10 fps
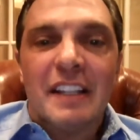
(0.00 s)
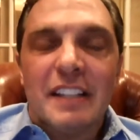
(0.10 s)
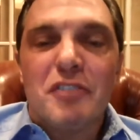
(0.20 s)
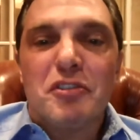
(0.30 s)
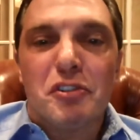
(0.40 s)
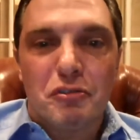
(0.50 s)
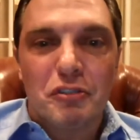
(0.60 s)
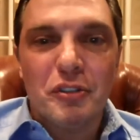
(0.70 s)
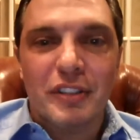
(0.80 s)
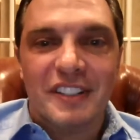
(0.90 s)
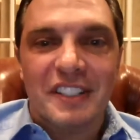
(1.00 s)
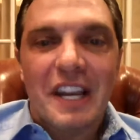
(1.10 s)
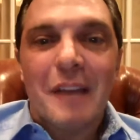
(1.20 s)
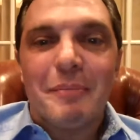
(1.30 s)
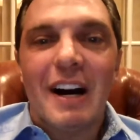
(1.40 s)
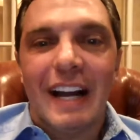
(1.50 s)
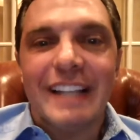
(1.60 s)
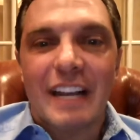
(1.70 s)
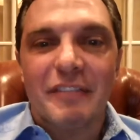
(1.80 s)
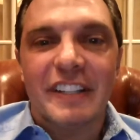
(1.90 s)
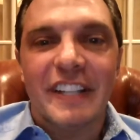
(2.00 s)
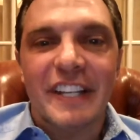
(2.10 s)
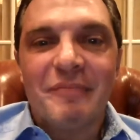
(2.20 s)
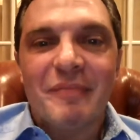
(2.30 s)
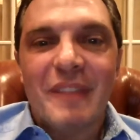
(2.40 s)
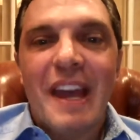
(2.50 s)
There's a truth behind everything,